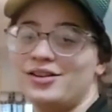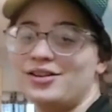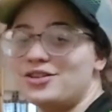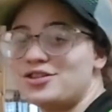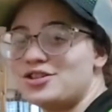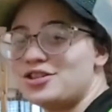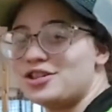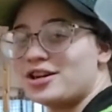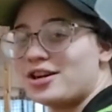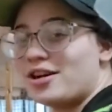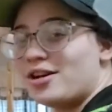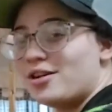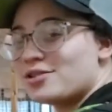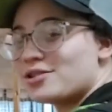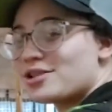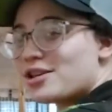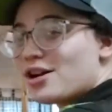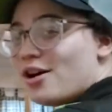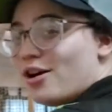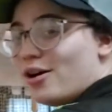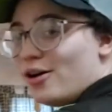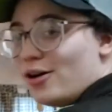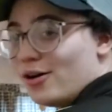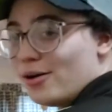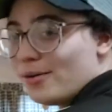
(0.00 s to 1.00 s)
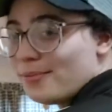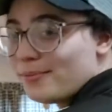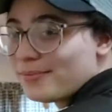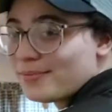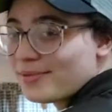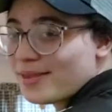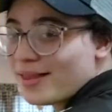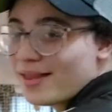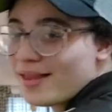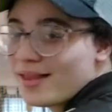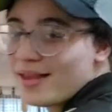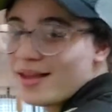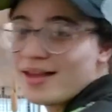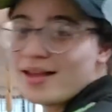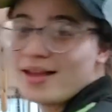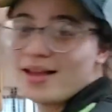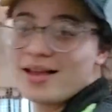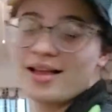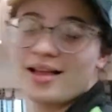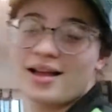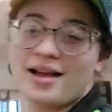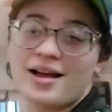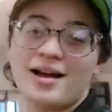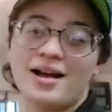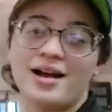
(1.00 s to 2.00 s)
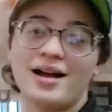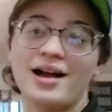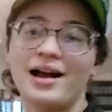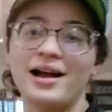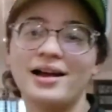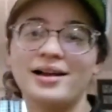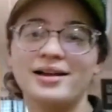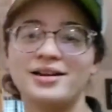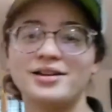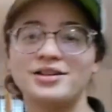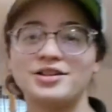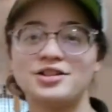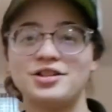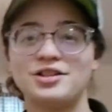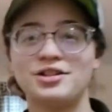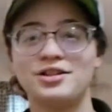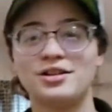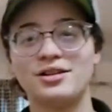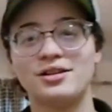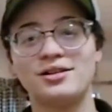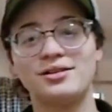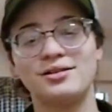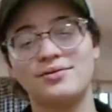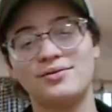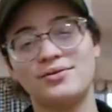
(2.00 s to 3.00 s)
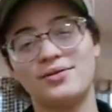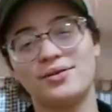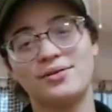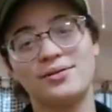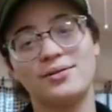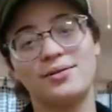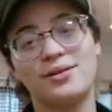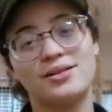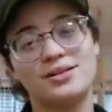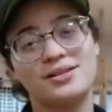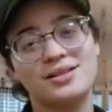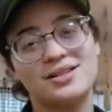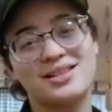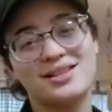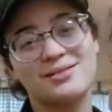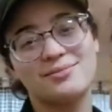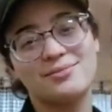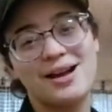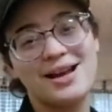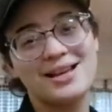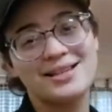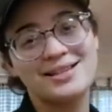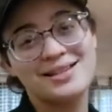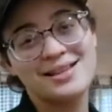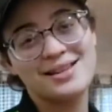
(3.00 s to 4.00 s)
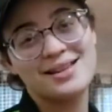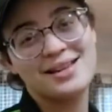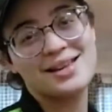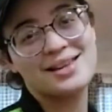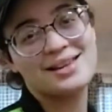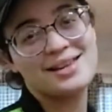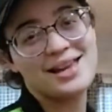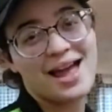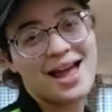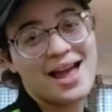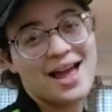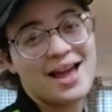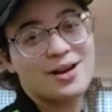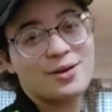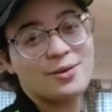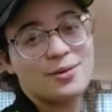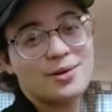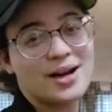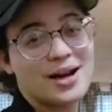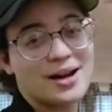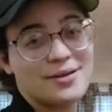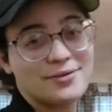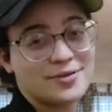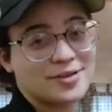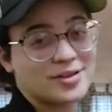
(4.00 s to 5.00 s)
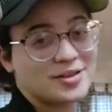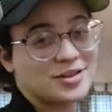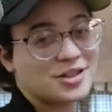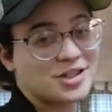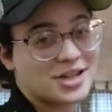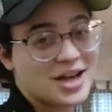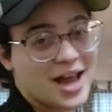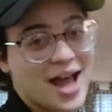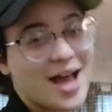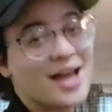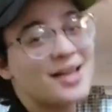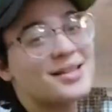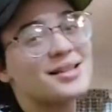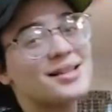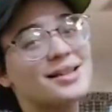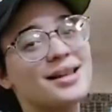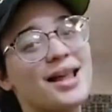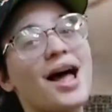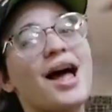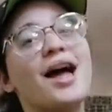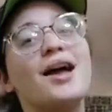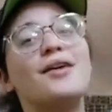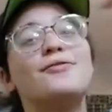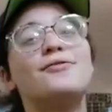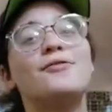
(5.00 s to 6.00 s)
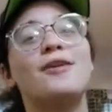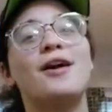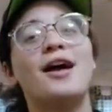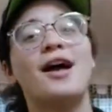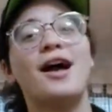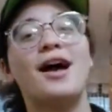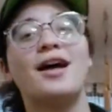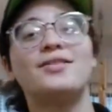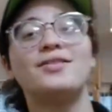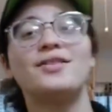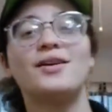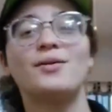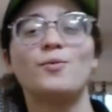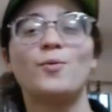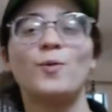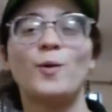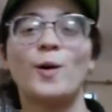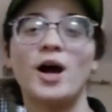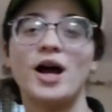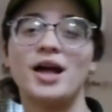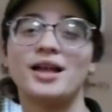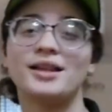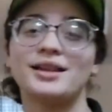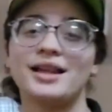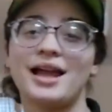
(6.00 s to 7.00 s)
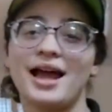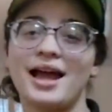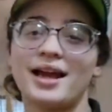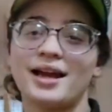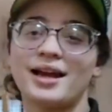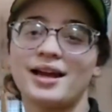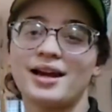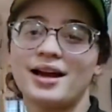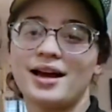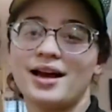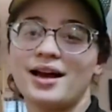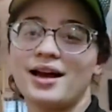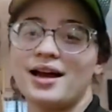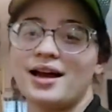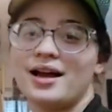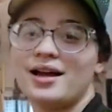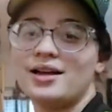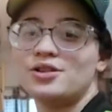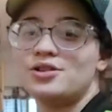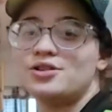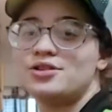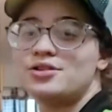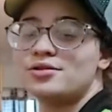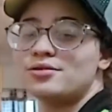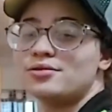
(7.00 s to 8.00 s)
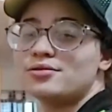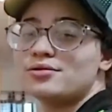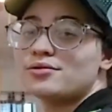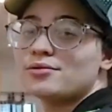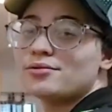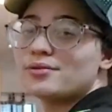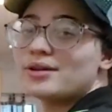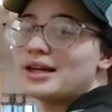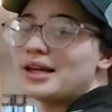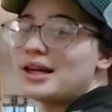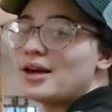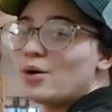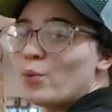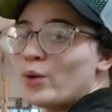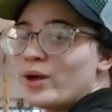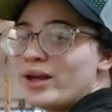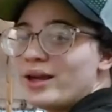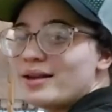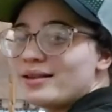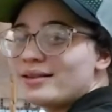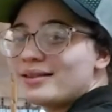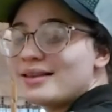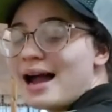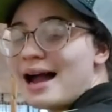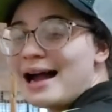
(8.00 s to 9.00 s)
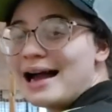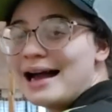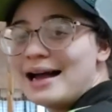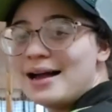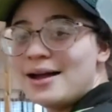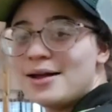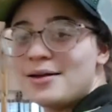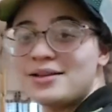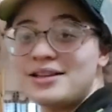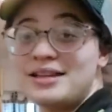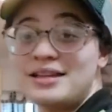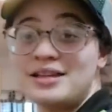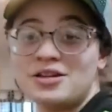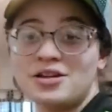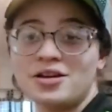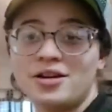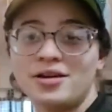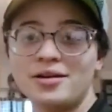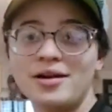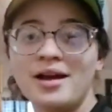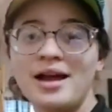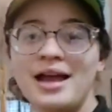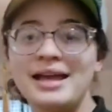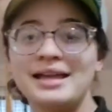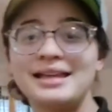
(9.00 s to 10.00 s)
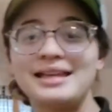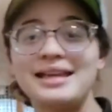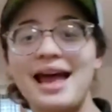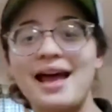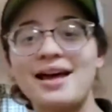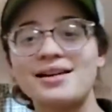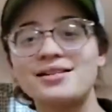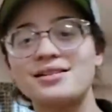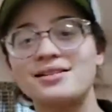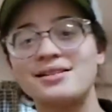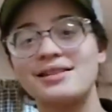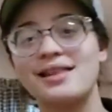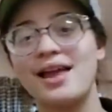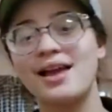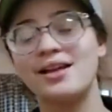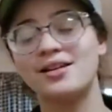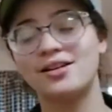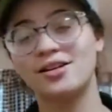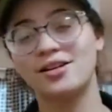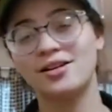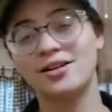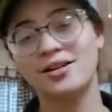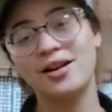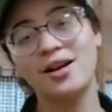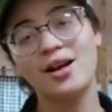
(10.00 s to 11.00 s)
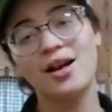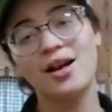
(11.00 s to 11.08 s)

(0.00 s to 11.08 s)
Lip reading: she goes home. It's the rest of the day or whatever. She has a life, and then what? Like 2, 3 a week, year. Yes, later.